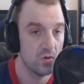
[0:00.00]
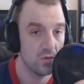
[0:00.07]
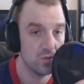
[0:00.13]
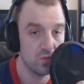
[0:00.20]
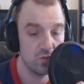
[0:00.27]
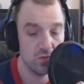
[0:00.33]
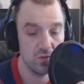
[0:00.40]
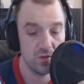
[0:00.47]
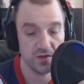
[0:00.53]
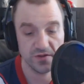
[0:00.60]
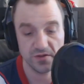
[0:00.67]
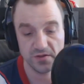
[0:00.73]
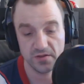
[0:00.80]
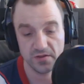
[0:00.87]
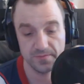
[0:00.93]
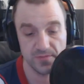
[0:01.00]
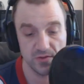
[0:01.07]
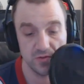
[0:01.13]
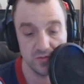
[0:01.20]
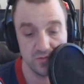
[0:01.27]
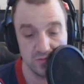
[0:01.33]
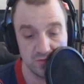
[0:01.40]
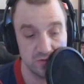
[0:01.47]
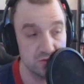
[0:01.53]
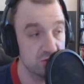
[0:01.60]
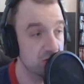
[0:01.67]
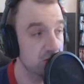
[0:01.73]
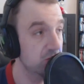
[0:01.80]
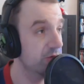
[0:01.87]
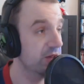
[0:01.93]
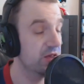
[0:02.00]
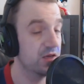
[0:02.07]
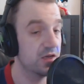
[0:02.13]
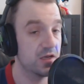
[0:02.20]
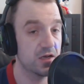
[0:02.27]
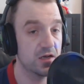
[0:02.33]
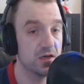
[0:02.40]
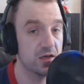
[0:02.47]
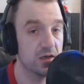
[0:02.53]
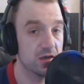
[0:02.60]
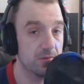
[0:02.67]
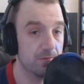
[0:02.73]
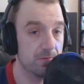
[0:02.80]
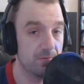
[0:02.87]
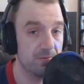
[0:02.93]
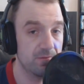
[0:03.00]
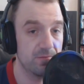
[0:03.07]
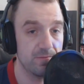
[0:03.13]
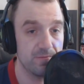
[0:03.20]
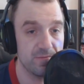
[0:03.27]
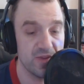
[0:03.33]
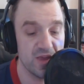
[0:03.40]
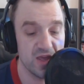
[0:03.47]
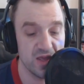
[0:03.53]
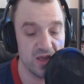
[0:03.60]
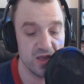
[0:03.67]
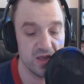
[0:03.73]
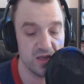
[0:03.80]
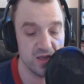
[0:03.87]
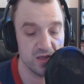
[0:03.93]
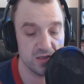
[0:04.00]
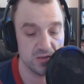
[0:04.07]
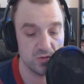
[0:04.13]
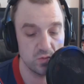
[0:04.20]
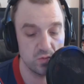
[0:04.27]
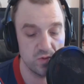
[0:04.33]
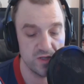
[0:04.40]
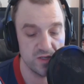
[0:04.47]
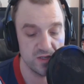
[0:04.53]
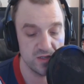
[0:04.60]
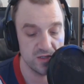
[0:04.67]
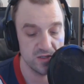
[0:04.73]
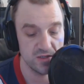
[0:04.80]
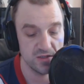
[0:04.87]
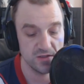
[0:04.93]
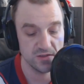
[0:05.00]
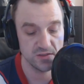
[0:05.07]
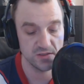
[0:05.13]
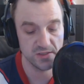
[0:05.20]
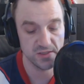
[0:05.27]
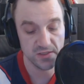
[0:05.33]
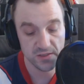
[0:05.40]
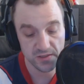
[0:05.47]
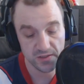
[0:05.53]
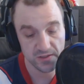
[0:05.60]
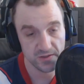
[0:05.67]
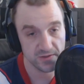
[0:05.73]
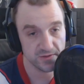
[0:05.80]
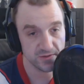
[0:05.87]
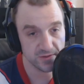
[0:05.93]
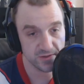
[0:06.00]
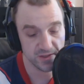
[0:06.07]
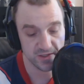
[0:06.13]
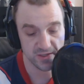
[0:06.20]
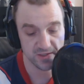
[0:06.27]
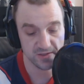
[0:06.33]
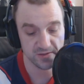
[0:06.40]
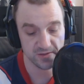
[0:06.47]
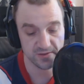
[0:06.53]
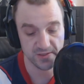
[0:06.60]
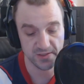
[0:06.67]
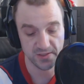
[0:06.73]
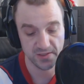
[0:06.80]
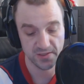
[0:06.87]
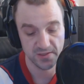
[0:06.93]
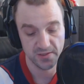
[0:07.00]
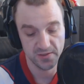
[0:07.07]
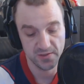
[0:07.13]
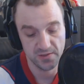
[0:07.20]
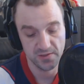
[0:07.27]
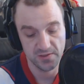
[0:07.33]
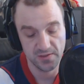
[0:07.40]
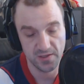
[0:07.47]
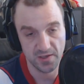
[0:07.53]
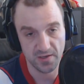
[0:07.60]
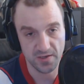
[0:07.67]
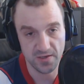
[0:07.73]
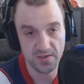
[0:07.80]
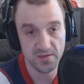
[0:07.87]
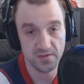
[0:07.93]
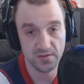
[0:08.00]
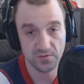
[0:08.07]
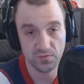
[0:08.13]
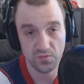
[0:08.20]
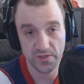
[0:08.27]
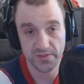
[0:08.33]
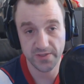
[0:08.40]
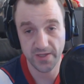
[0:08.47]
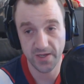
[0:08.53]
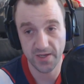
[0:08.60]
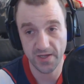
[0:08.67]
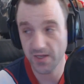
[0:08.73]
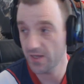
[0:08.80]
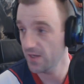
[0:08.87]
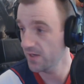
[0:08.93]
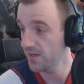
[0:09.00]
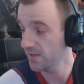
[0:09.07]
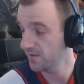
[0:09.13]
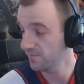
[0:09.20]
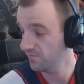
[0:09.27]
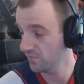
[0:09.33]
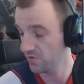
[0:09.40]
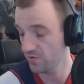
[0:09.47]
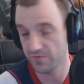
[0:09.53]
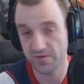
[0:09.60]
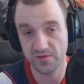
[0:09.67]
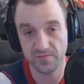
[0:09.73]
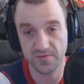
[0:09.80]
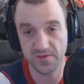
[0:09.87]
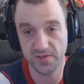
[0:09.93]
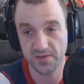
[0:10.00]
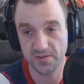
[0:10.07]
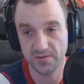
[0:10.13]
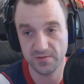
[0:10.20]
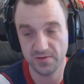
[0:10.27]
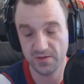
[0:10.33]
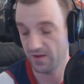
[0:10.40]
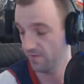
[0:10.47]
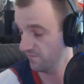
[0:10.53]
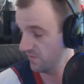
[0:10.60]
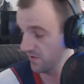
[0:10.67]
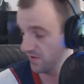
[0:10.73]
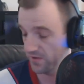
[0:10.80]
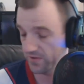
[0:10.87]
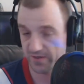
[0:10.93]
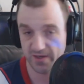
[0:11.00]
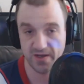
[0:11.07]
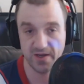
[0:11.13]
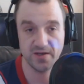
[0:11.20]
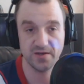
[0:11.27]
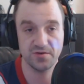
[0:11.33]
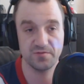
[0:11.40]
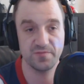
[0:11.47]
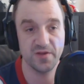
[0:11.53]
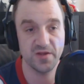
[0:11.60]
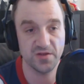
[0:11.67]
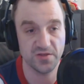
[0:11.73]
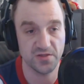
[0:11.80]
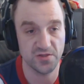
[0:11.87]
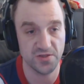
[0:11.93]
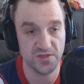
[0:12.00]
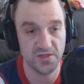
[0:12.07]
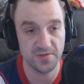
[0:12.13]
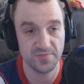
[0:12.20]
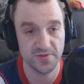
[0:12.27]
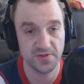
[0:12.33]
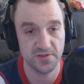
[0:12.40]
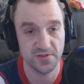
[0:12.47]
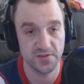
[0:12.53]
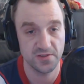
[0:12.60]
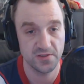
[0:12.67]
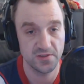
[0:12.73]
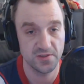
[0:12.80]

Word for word: What's up, YouTube? And I'm back with another tasting. And this one kind of worries me. I've done hot and spicy chips.